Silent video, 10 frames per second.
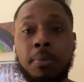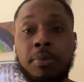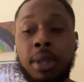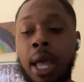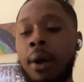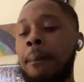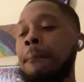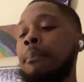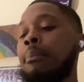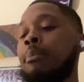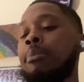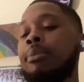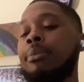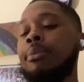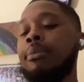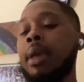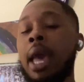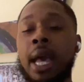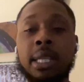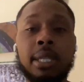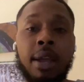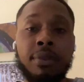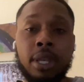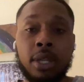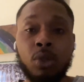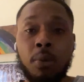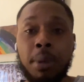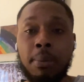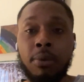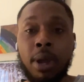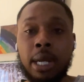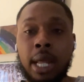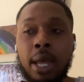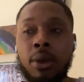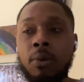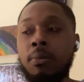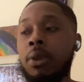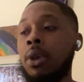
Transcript: Now, as everything is on paper right now,